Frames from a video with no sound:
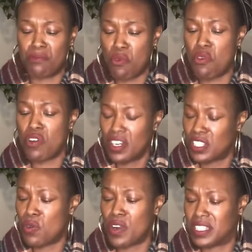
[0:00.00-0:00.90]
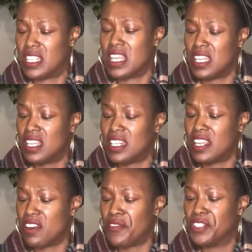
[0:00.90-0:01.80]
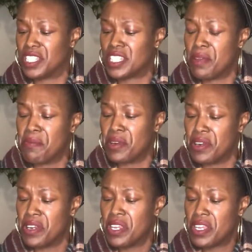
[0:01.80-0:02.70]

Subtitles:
more towards the end here of December.